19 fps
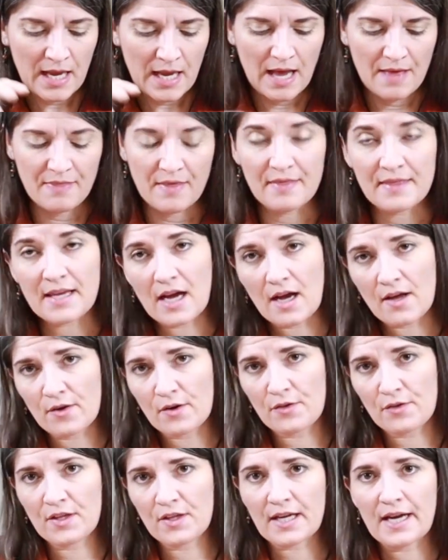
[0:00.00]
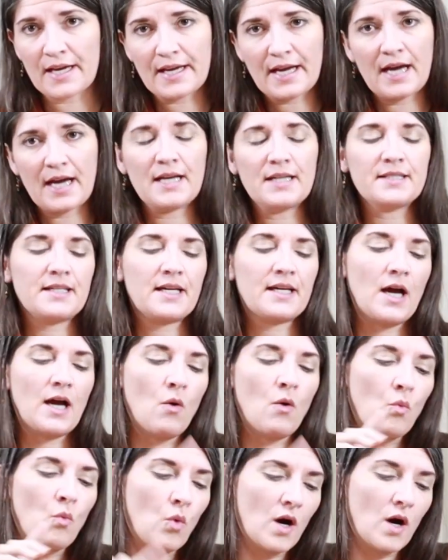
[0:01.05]
And then the other thing I got is I
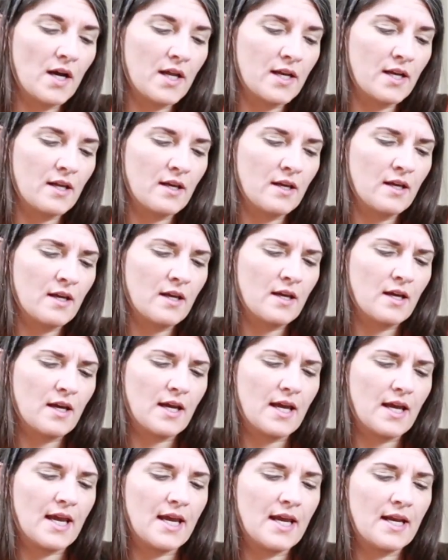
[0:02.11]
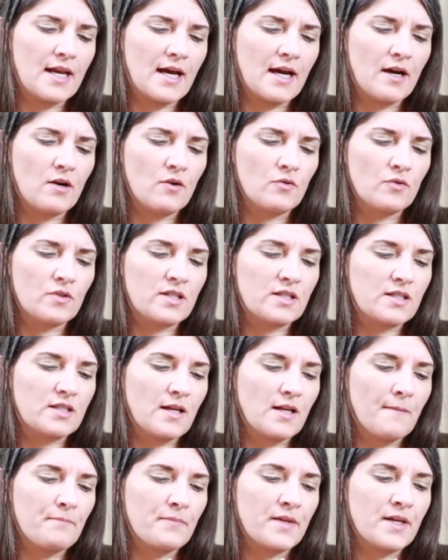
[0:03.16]
got 1 8-ounce